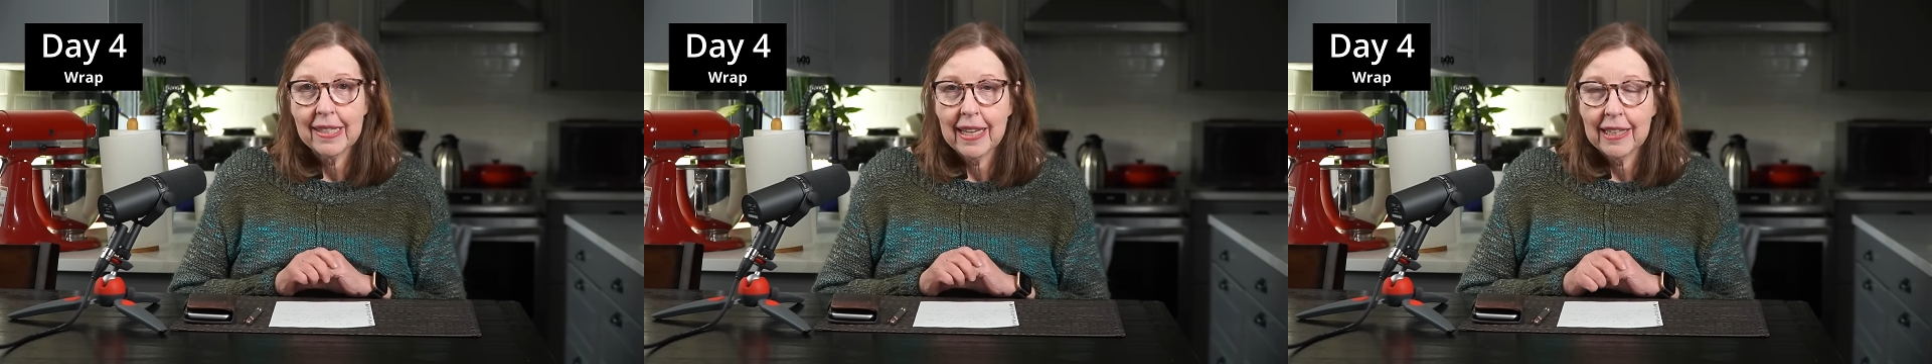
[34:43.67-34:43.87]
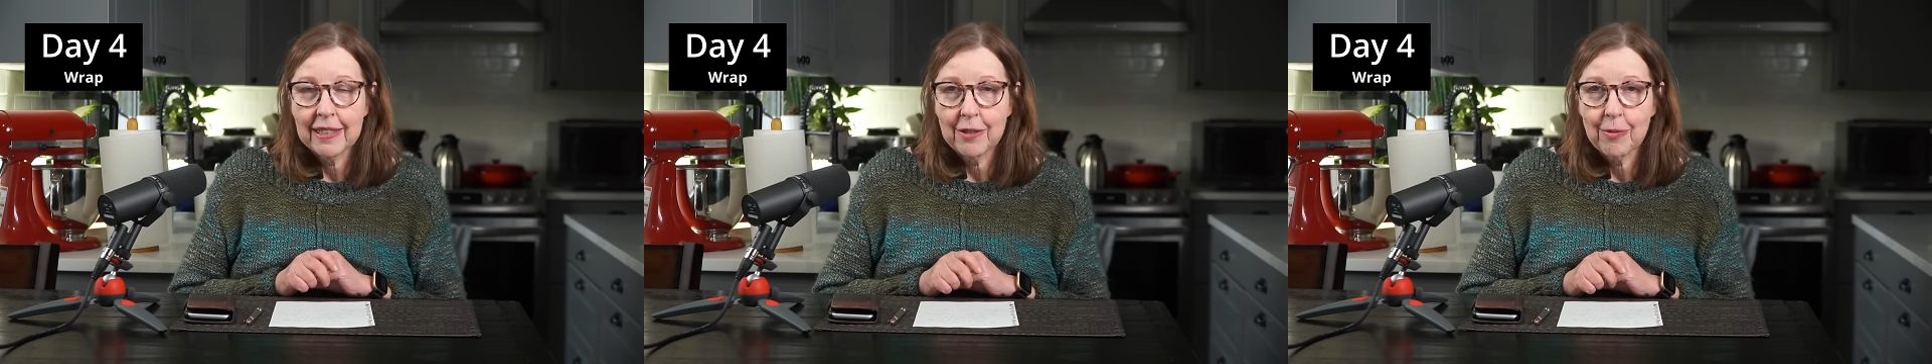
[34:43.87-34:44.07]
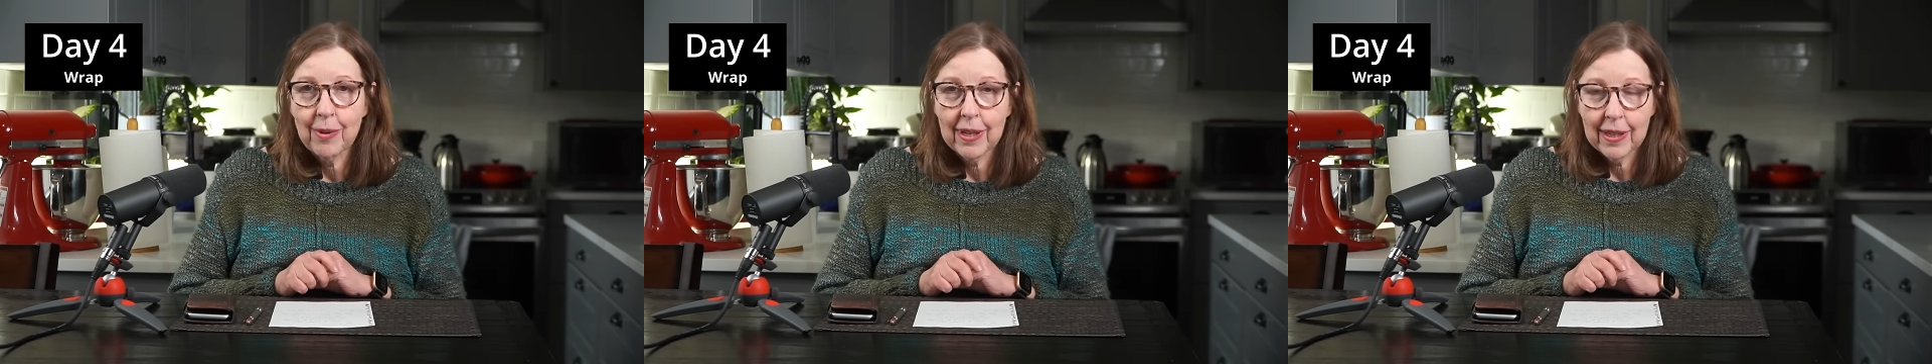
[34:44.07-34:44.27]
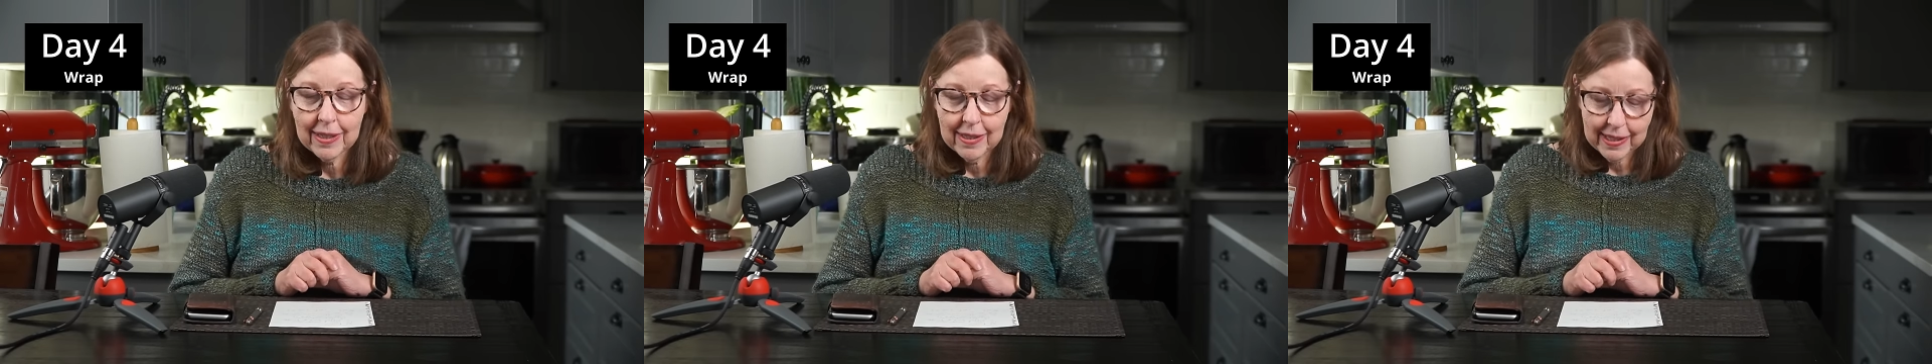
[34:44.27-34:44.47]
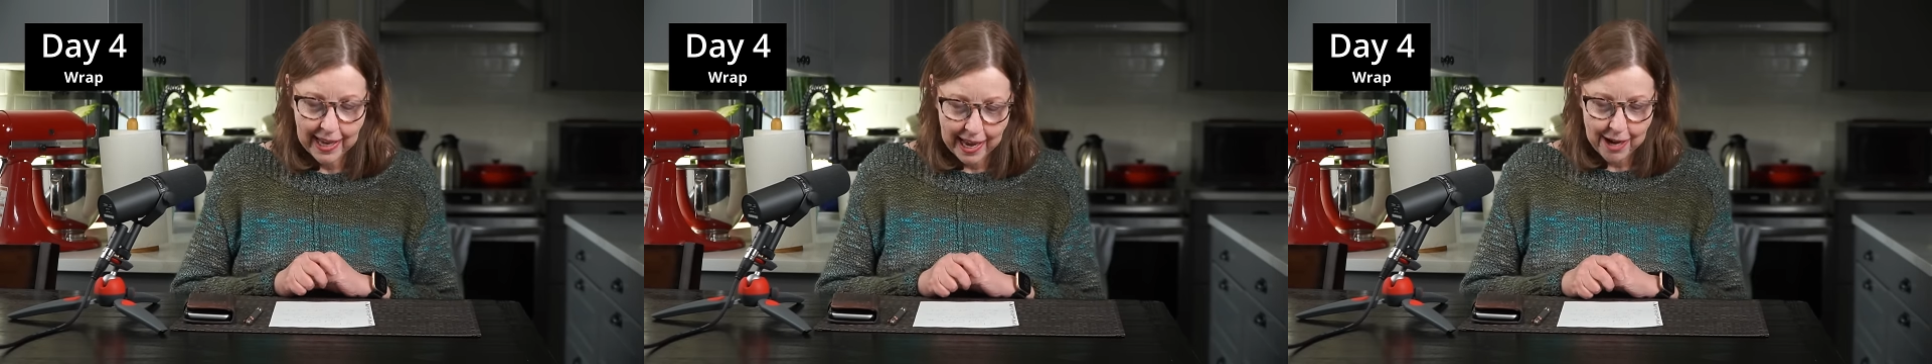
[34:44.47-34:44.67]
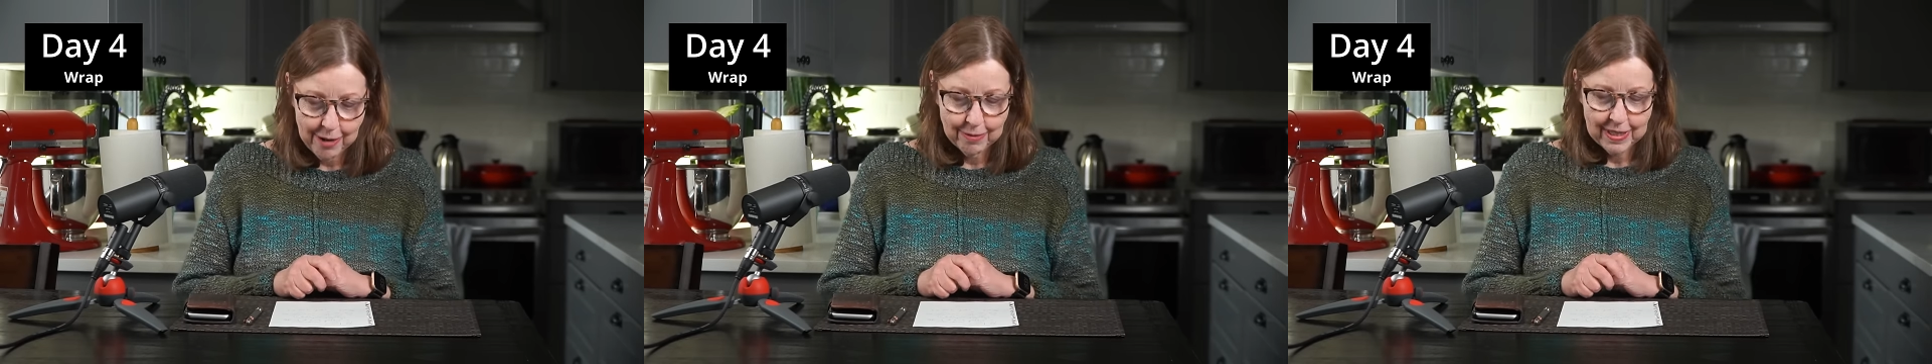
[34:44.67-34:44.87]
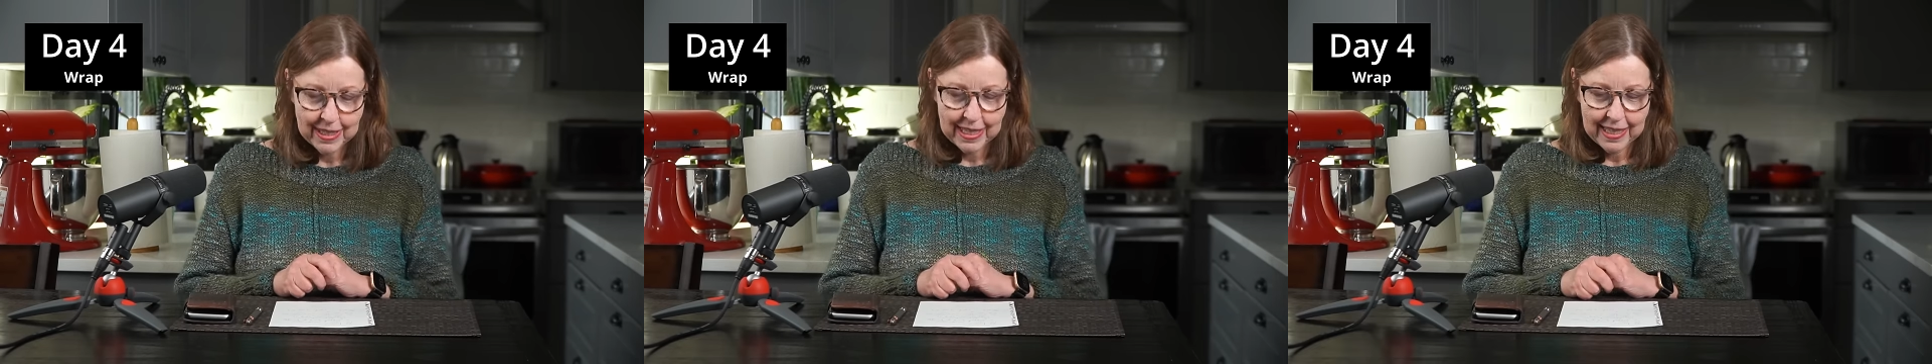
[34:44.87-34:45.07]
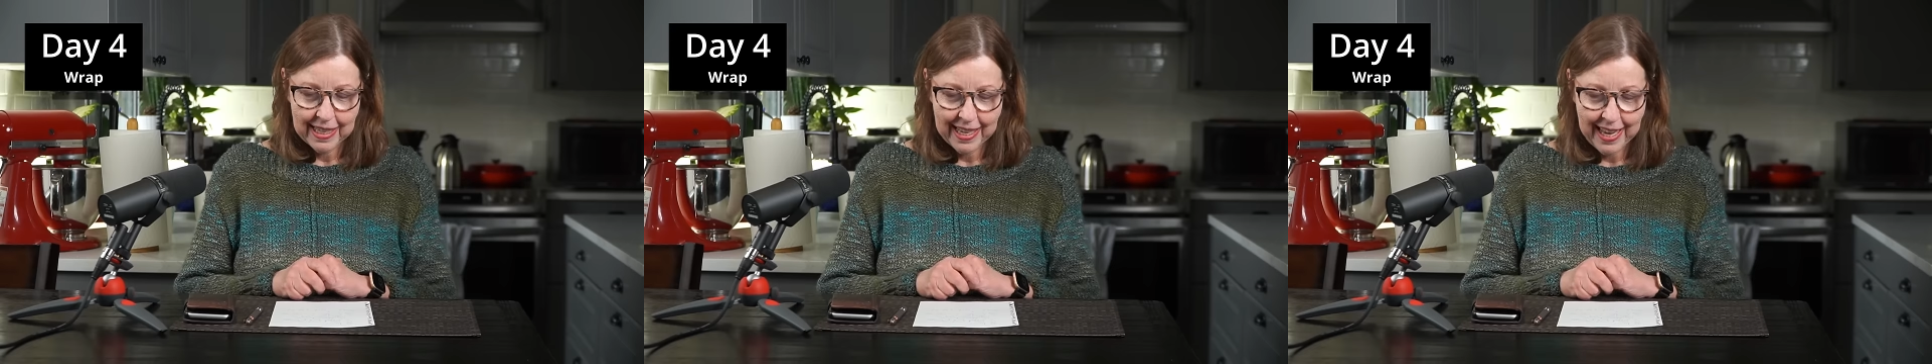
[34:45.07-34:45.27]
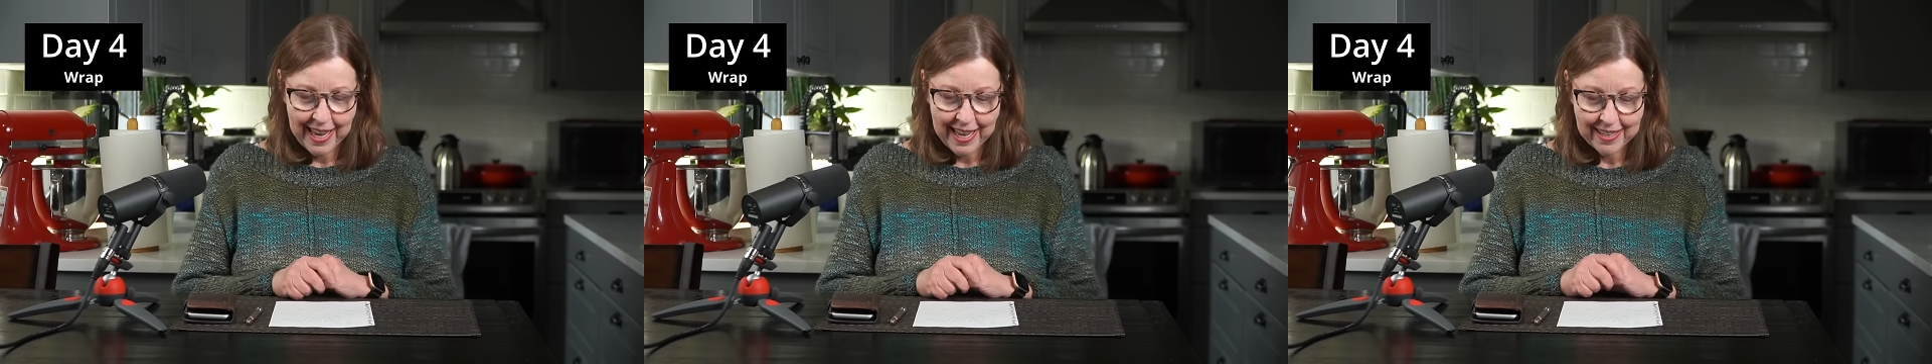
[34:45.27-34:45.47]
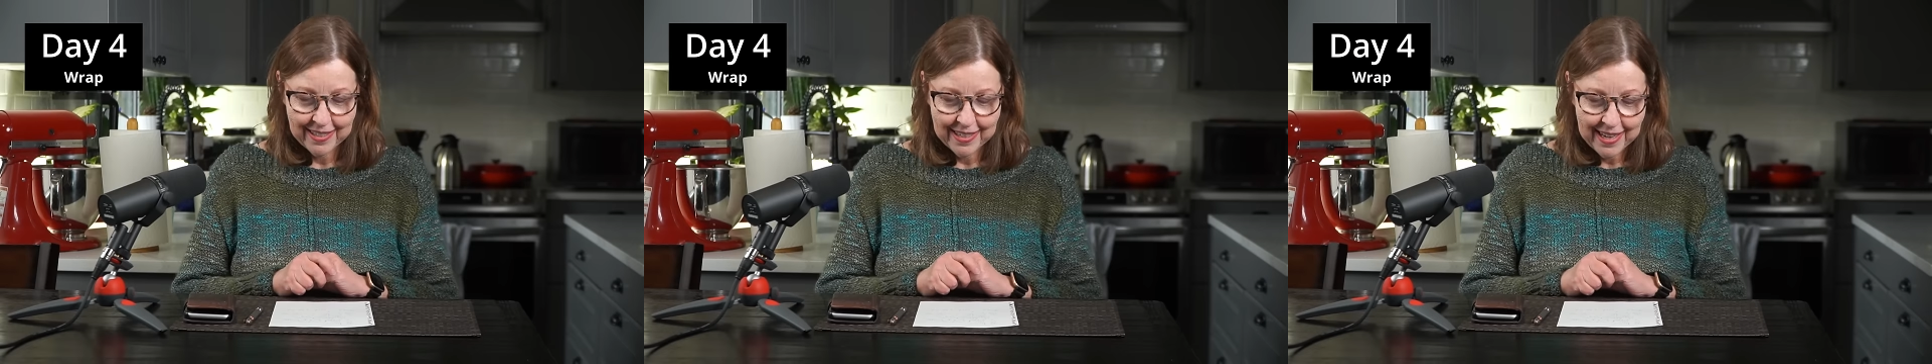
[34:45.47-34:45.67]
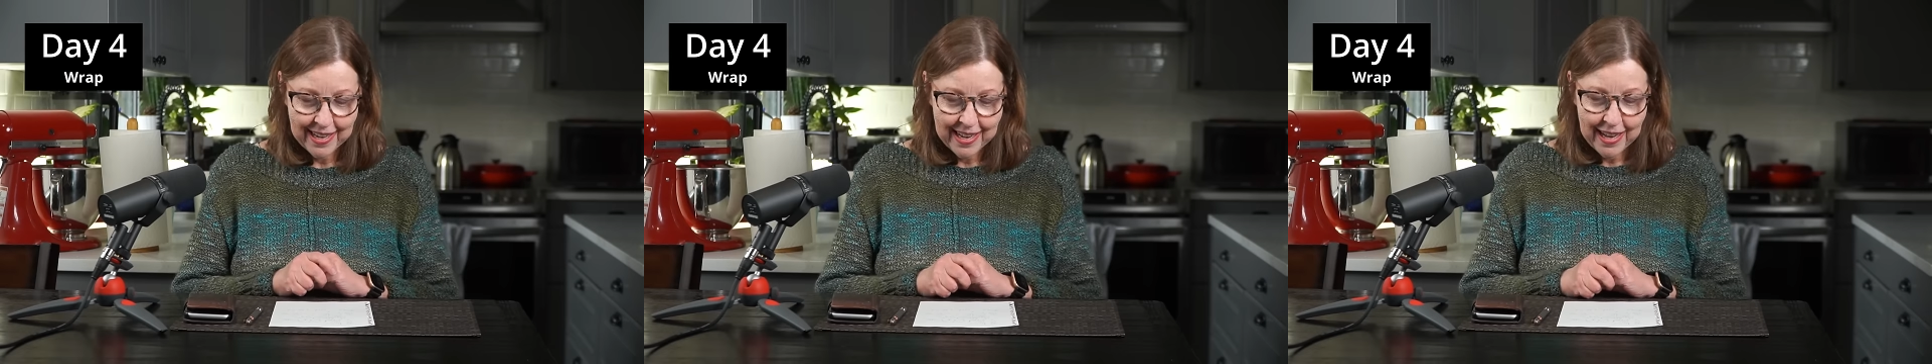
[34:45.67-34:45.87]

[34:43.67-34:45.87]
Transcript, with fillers: that's what counts in the end.